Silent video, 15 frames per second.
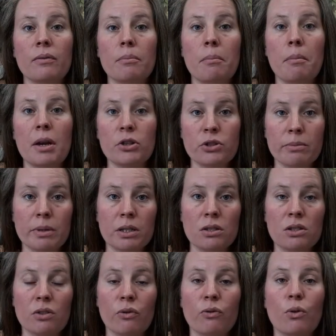
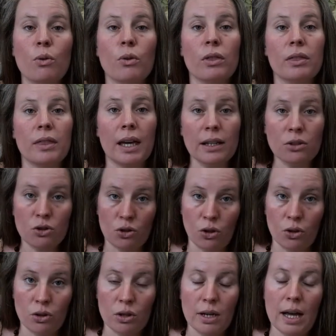measurements for that
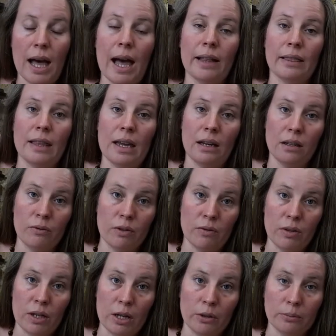sock at the end of the
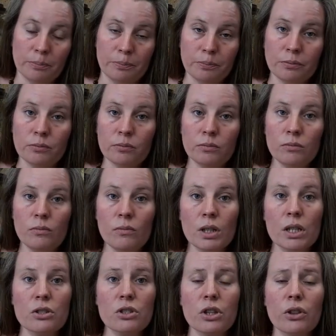video
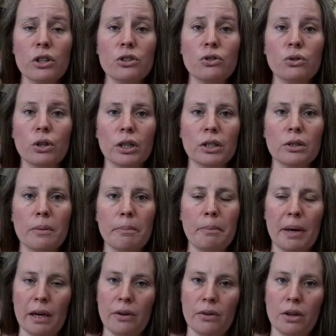so that you can
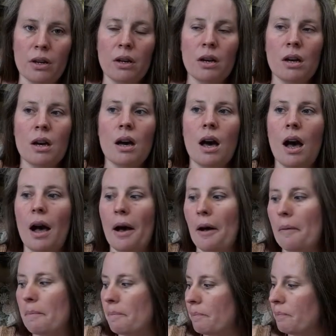compare.
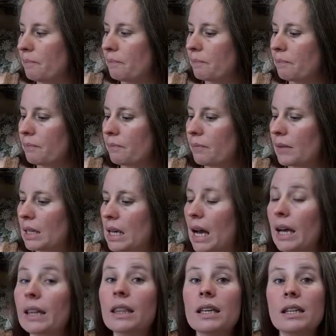I
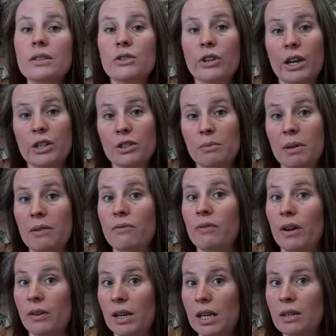think it's going to be
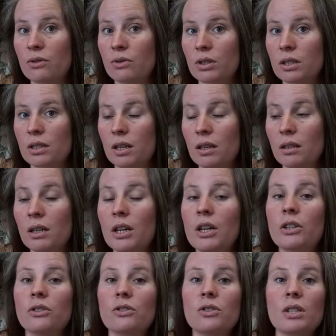very interesting
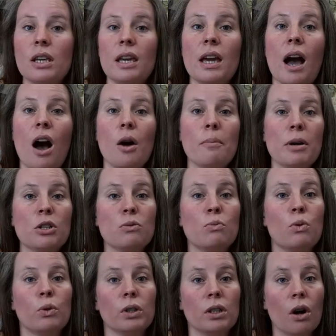to see how much
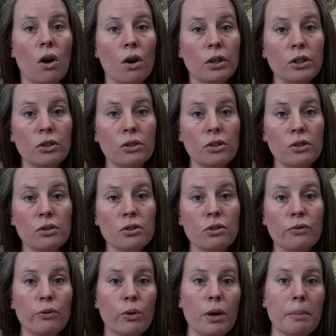more yarn you use
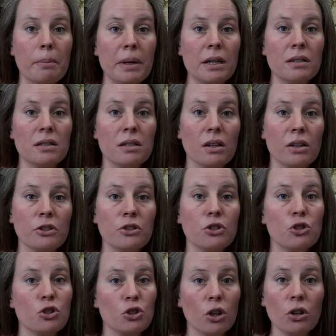for a bigger size
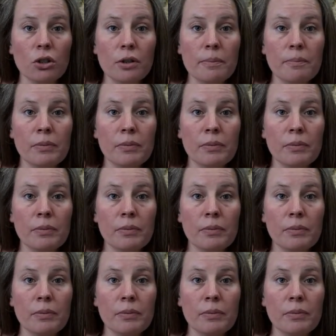sock,